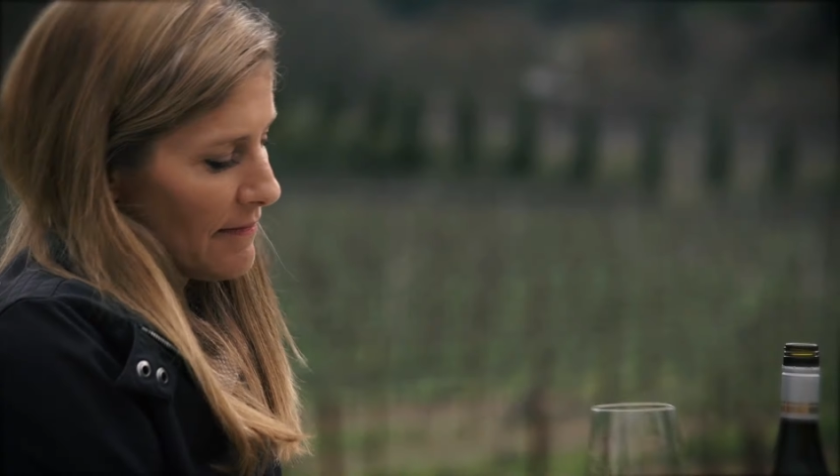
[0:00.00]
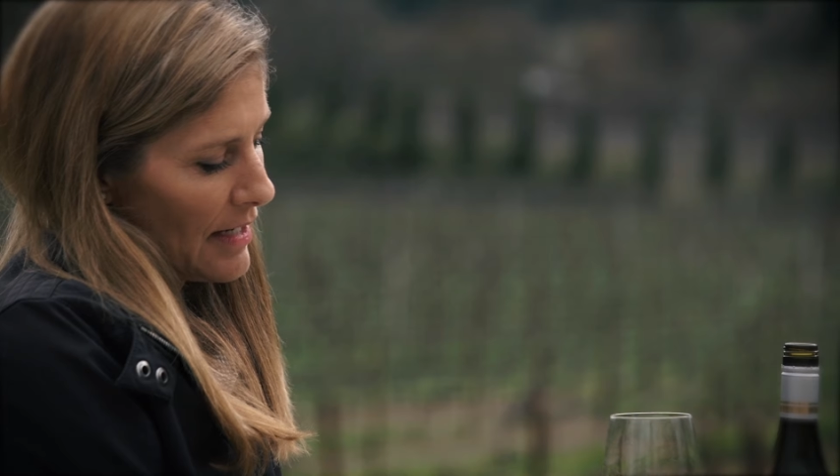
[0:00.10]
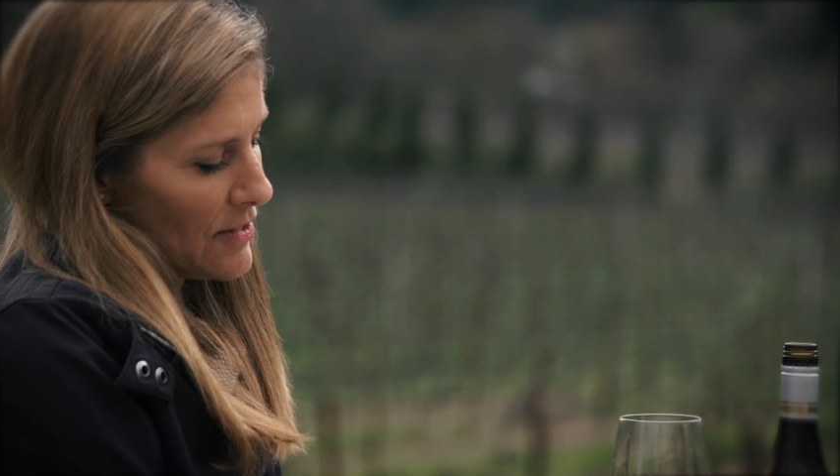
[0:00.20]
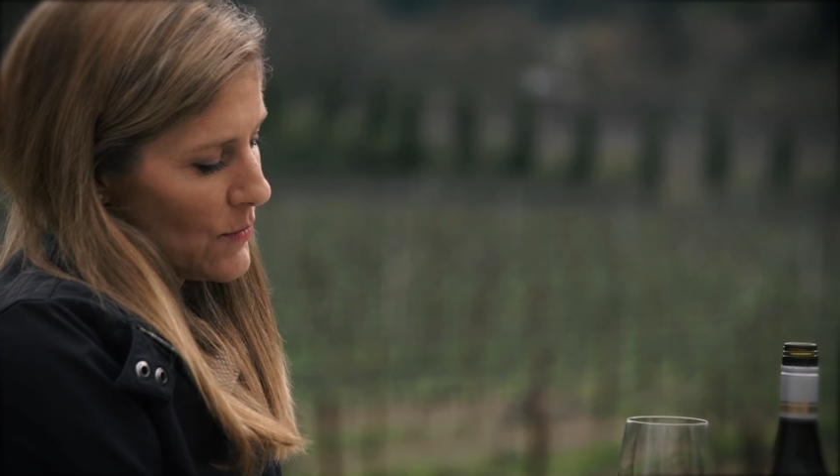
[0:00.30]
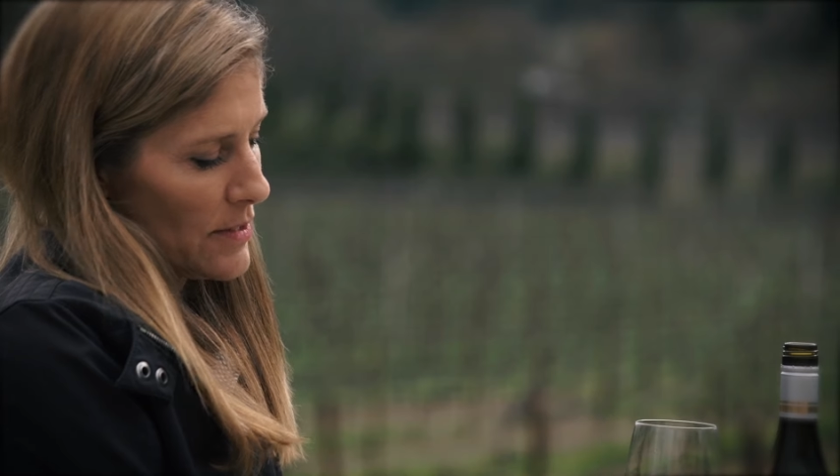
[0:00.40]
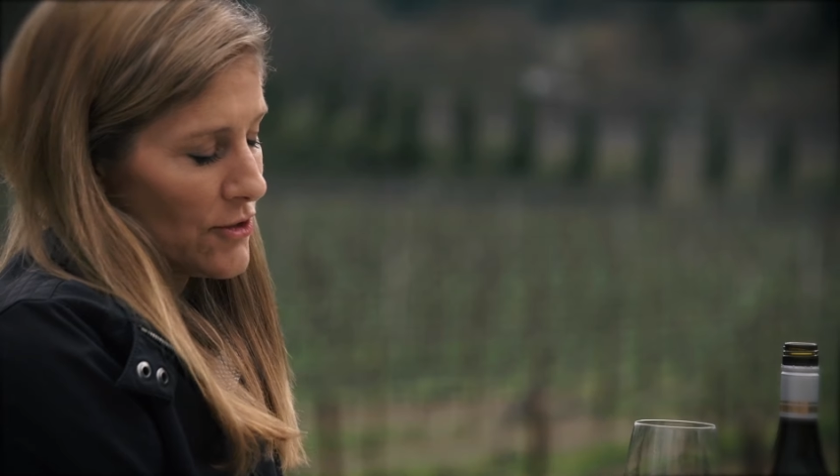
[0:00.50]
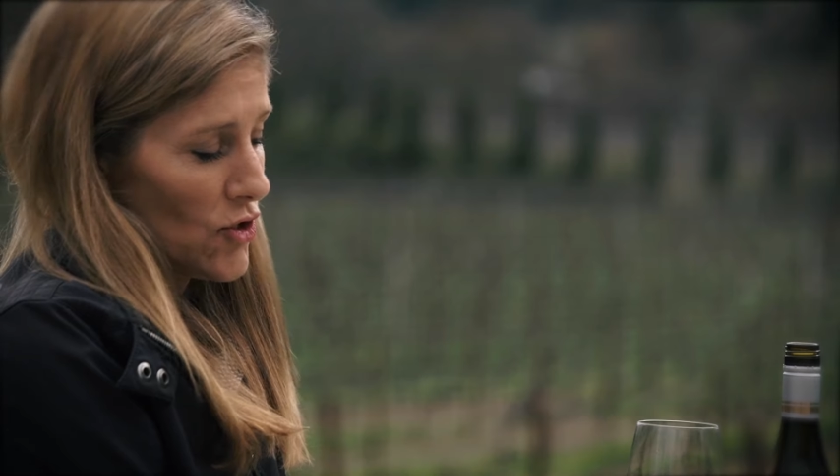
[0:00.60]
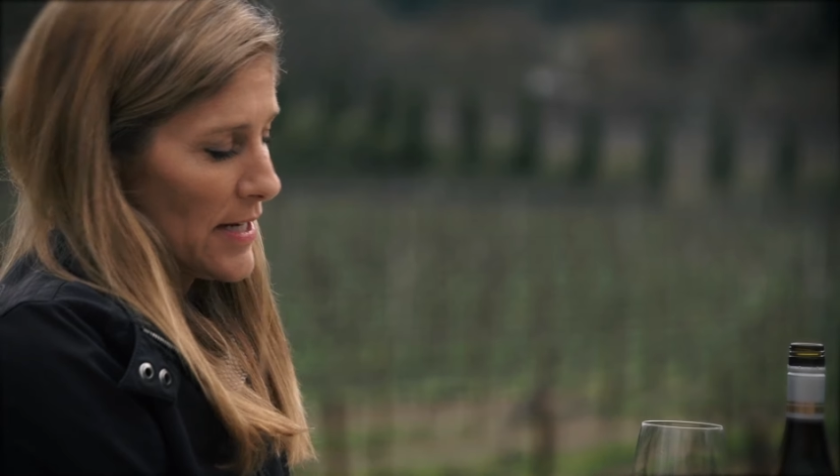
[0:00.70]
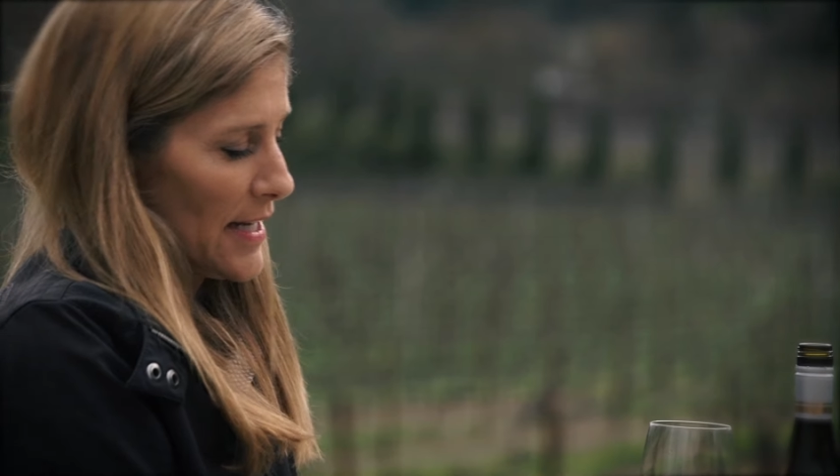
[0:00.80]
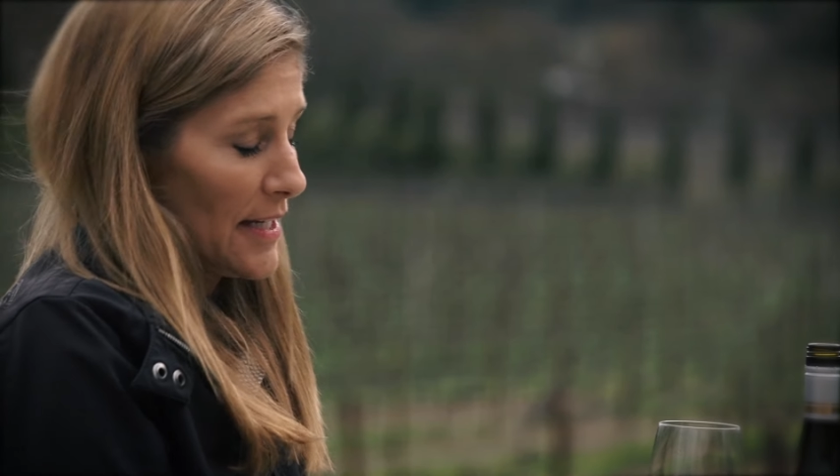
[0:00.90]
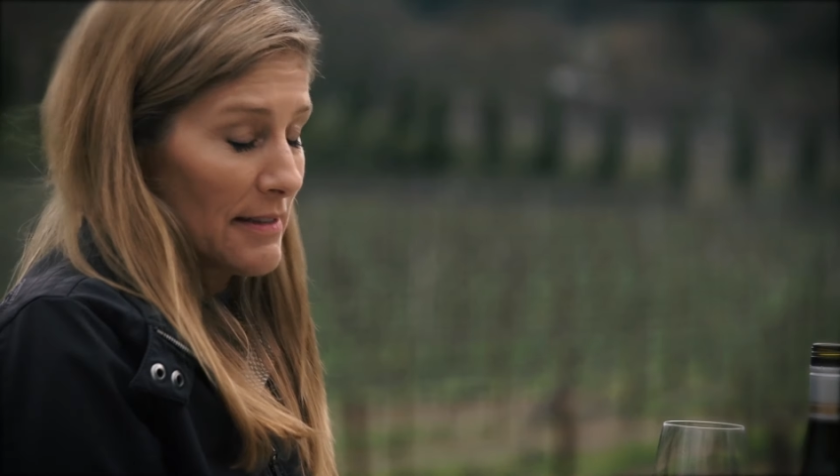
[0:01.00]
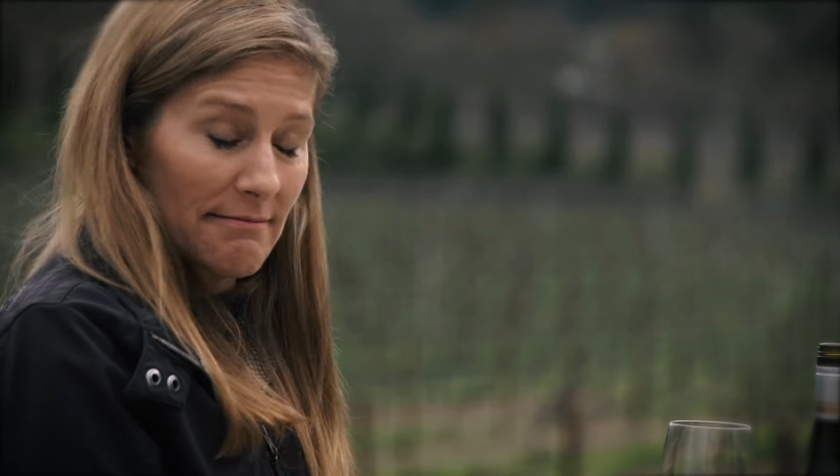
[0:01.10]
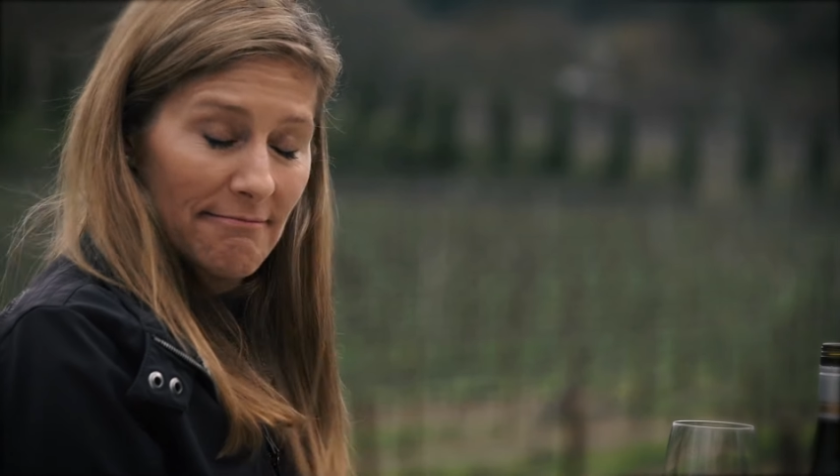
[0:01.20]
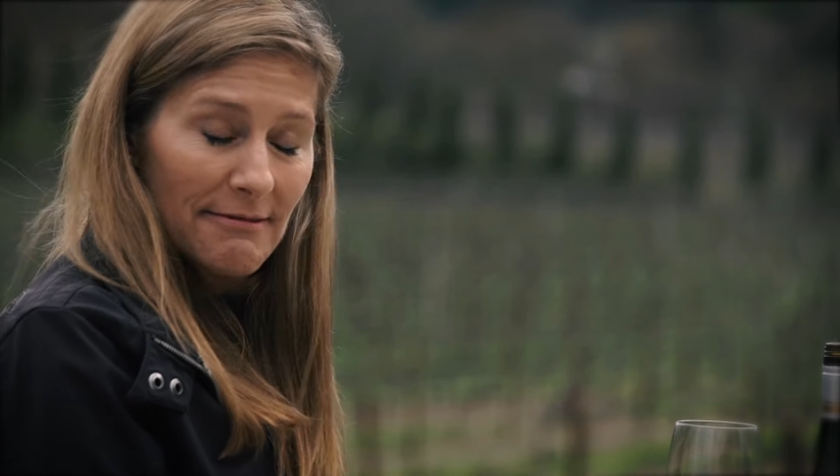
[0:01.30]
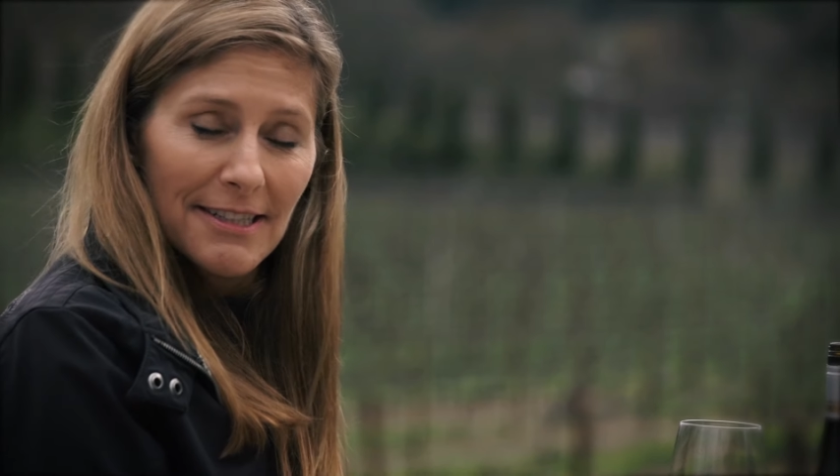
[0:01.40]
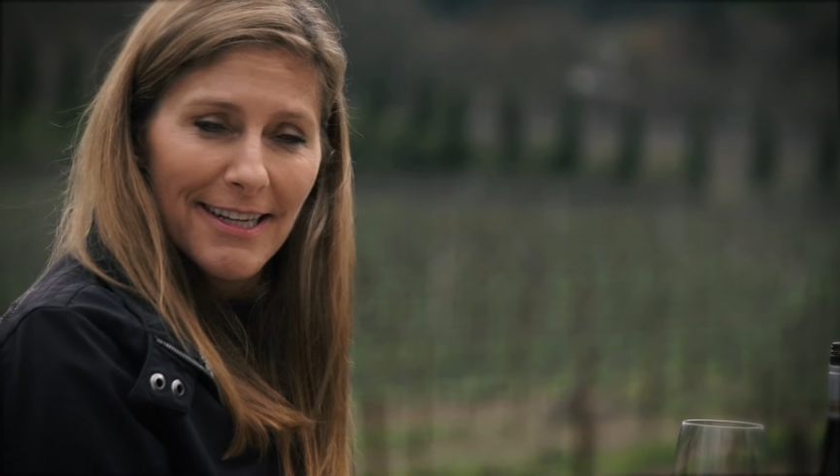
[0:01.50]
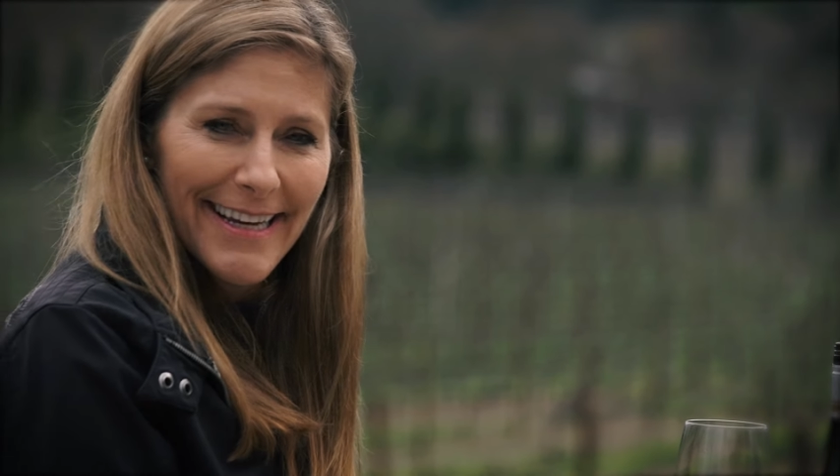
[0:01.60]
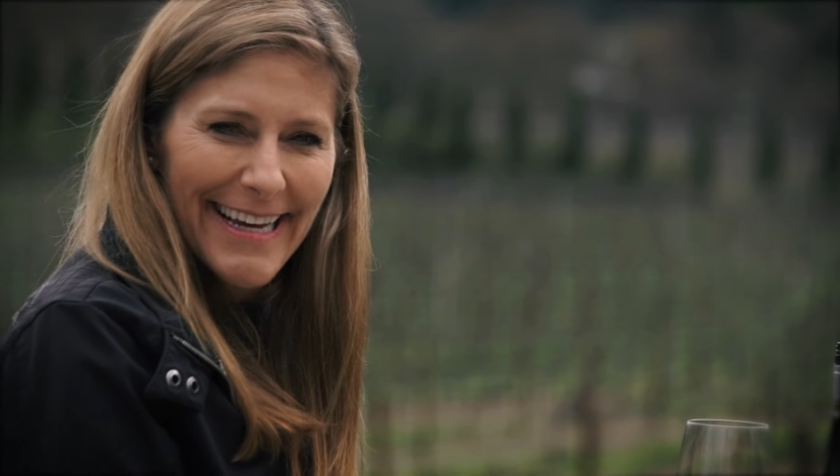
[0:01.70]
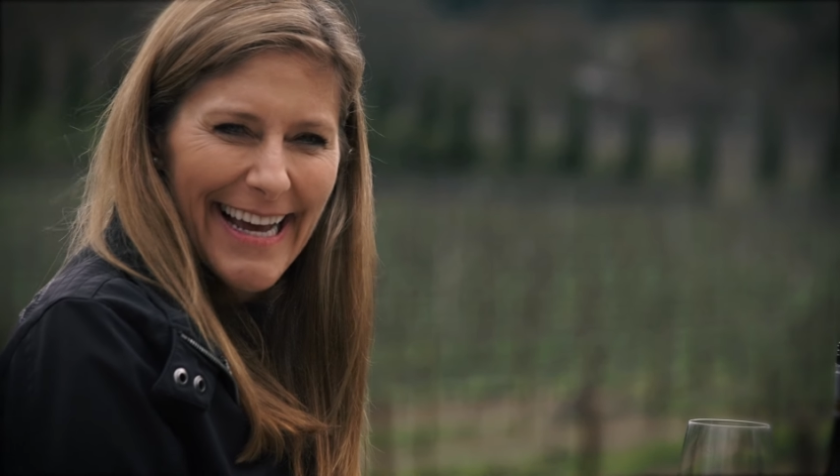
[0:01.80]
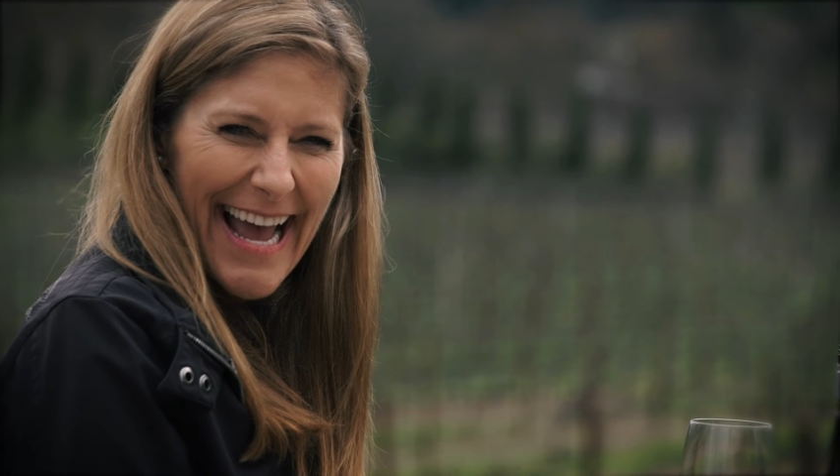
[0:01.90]
I just want to drink
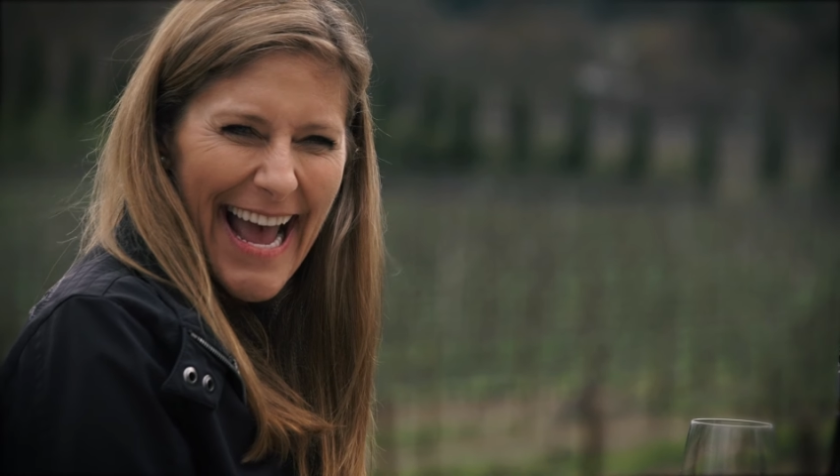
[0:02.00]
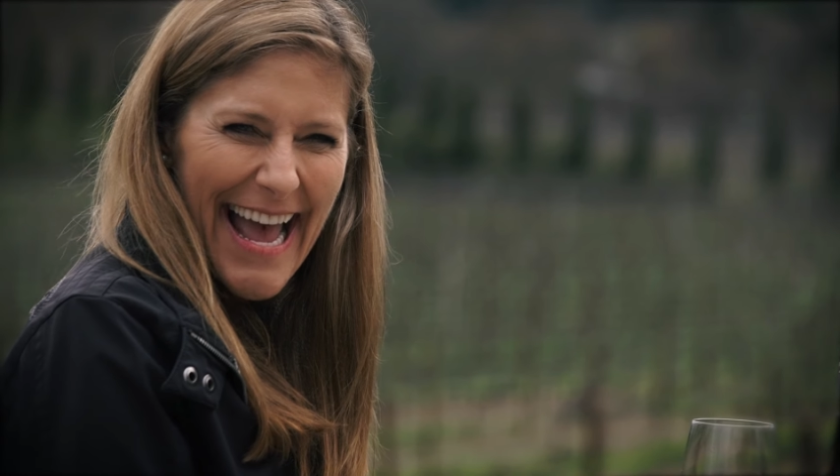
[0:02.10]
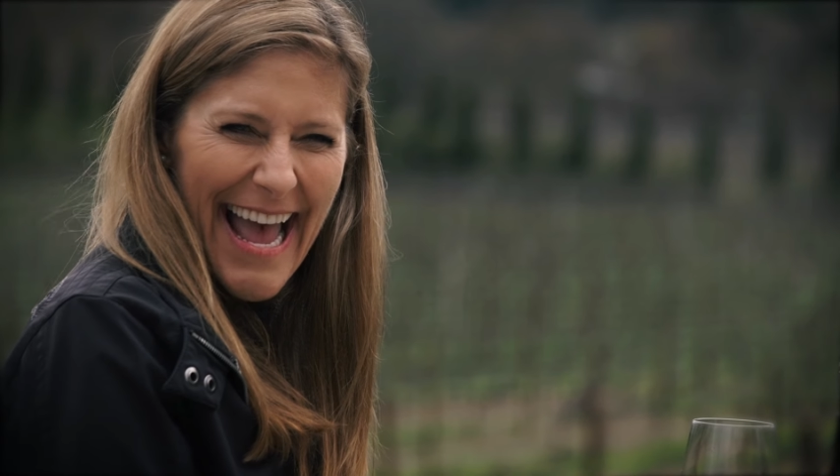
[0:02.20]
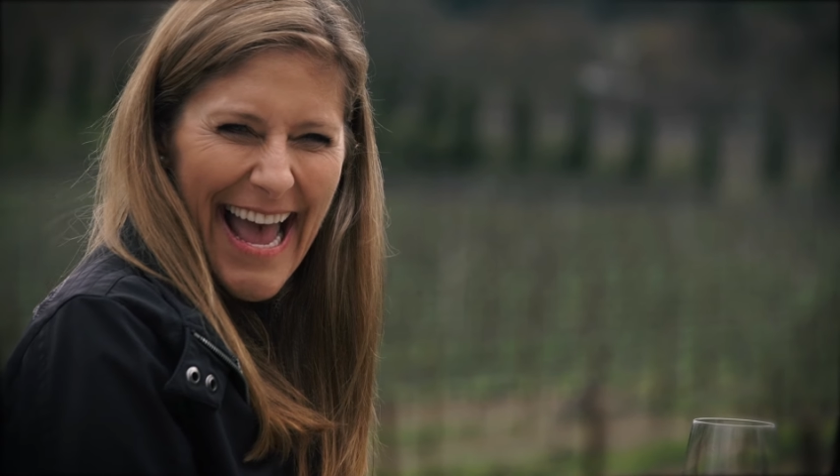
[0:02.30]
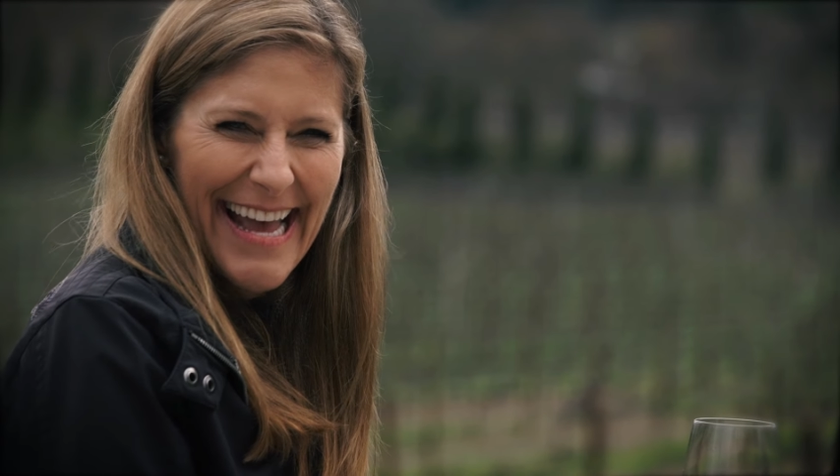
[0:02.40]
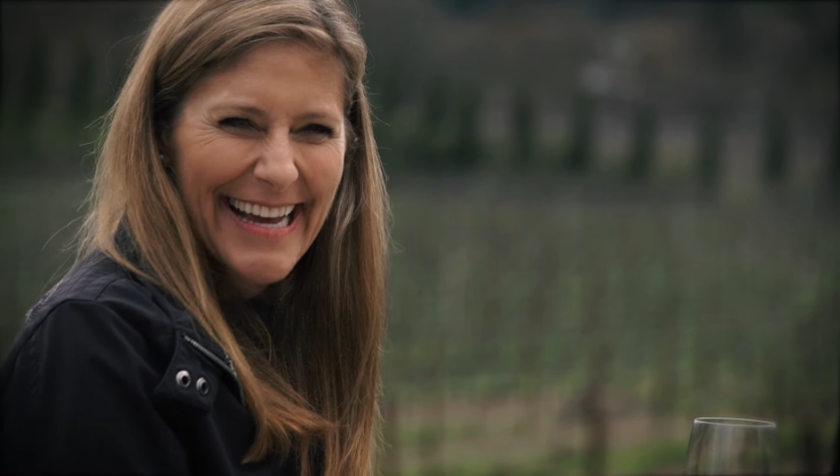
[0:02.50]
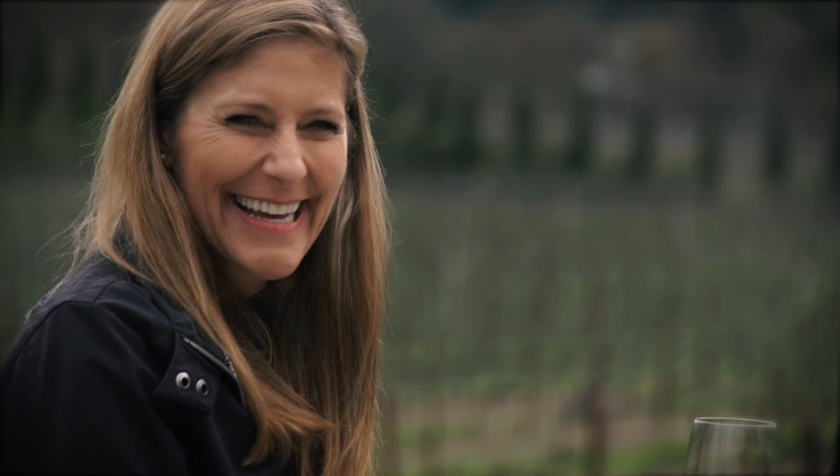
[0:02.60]
it.